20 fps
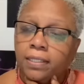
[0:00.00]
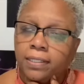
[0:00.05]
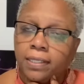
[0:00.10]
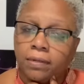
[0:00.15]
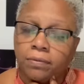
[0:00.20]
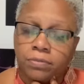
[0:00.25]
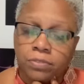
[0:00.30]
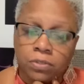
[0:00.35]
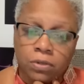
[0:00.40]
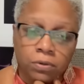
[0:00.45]

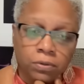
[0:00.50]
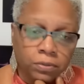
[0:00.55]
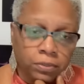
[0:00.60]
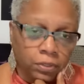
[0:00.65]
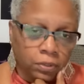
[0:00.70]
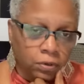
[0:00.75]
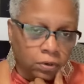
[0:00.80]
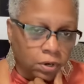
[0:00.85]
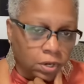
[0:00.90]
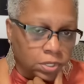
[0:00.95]
that was going
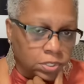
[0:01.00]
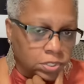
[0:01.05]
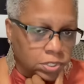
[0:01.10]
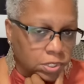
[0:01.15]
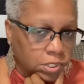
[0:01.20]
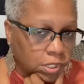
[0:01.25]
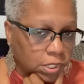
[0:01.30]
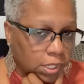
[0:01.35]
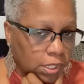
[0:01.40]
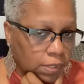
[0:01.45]

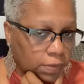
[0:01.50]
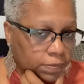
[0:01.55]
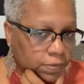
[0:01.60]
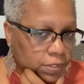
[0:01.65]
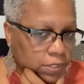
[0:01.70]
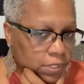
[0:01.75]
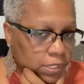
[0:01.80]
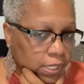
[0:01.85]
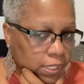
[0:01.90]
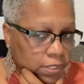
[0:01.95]
across
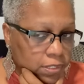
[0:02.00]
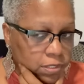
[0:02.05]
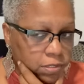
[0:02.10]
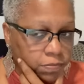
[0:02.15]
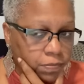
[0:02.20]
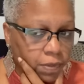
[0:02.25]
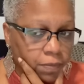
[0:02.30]
to Texas.